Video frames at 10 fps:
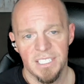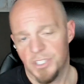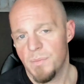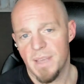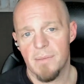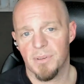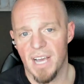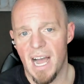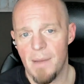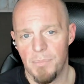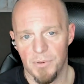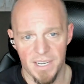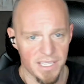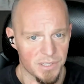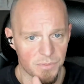be able to
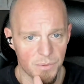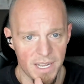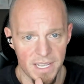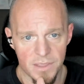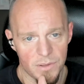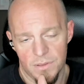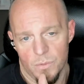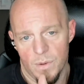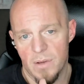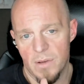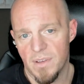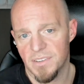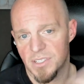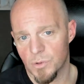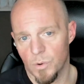operate this way. The way we've
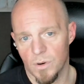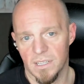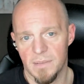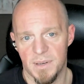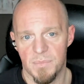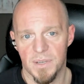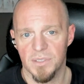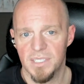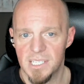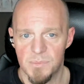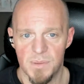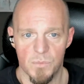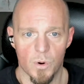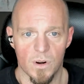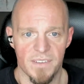historically been built has been
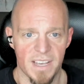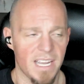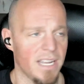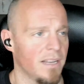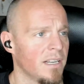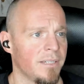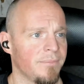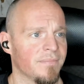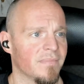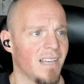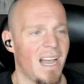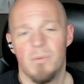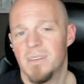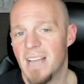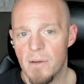more of
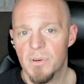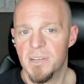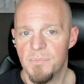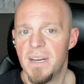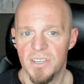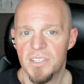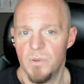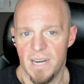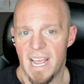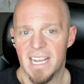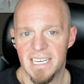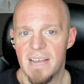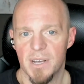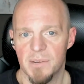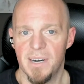I would compare it to an
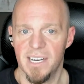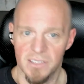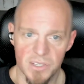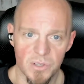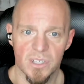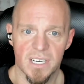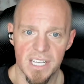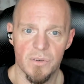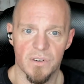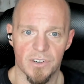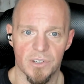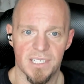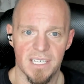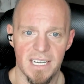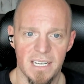academic model. You look at a
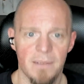university,